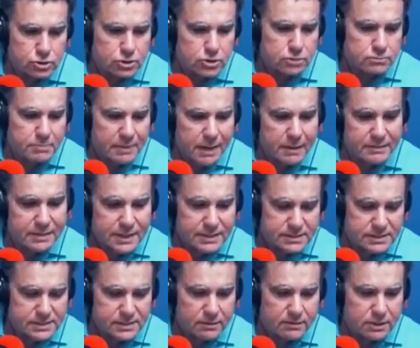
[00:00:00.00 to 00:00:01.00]
may
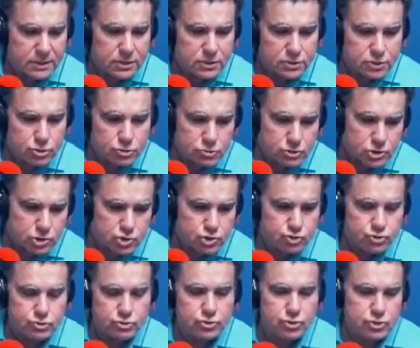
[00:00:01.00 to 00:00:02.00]
necessarily, do you
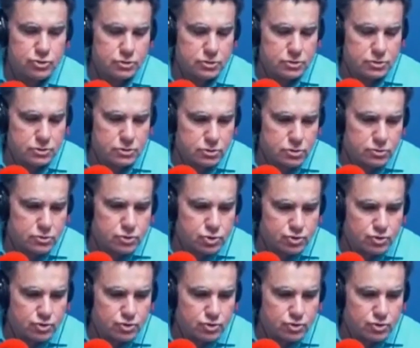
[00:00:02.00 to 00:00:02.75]
do